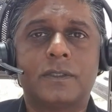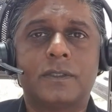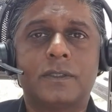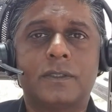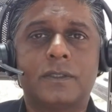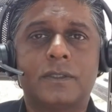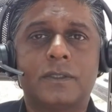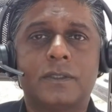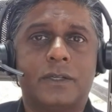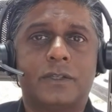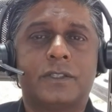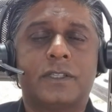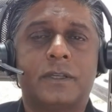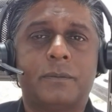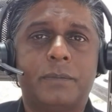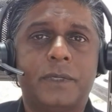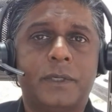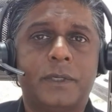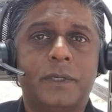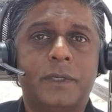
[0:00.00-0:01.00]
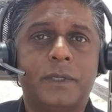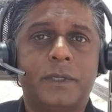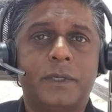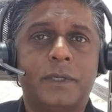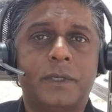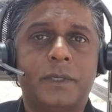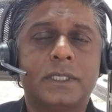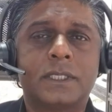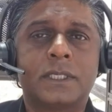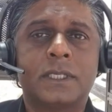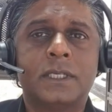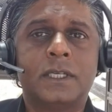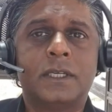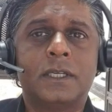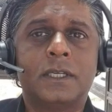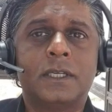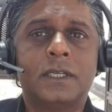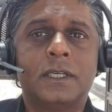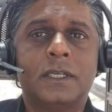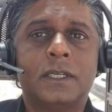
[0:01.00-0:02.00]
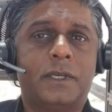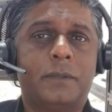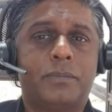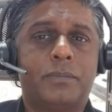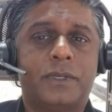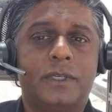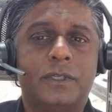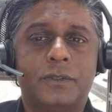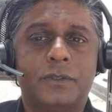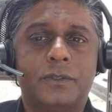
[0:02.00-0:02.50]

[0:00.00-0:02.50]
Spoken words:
Because we understand people print, but they may print